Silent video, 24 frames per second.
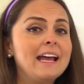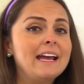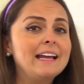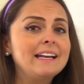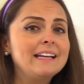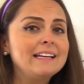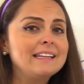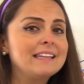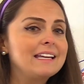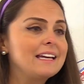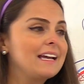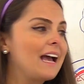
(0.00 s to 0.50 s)

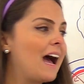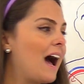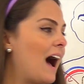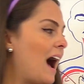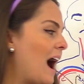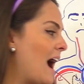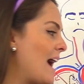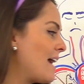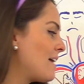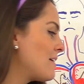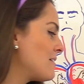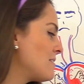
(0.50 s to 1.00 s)
anything
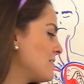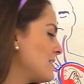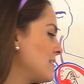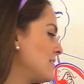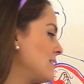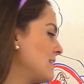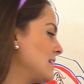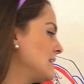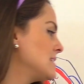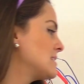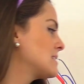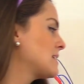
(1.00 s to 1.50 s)
higher
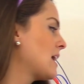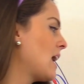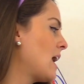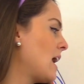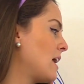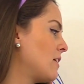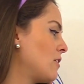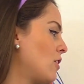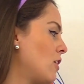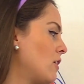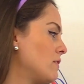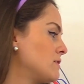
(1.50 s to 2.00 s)
than these
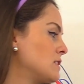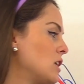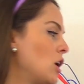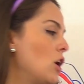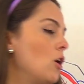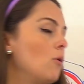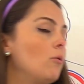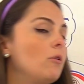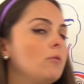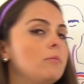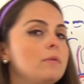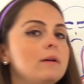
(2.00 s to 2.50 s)
cutoffs
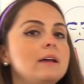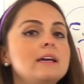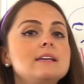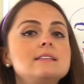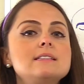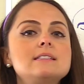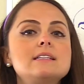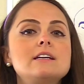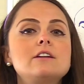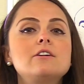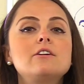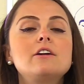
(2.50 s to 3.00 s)
would be
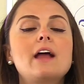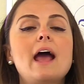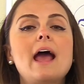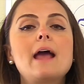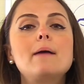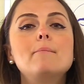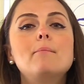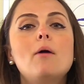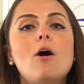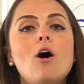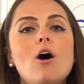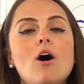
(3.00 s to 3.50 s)
considered
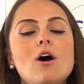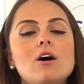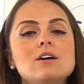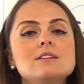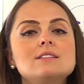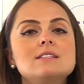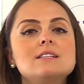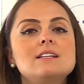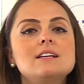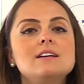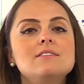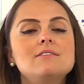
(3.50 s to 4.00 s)
a
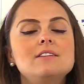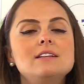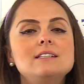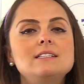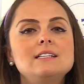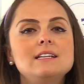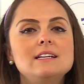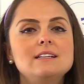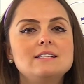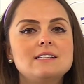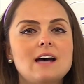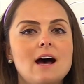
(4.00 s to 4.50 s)
positive
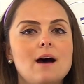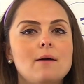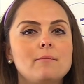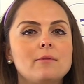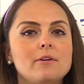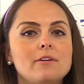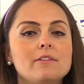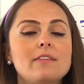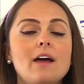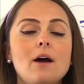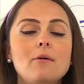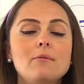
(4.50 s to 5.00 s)

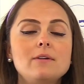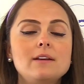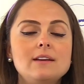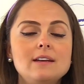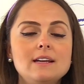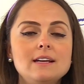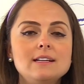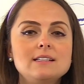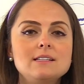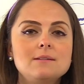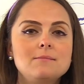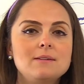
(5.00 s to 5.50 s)
D-dimer that would
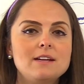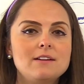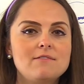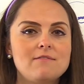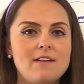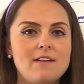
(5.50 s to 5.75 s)
need to be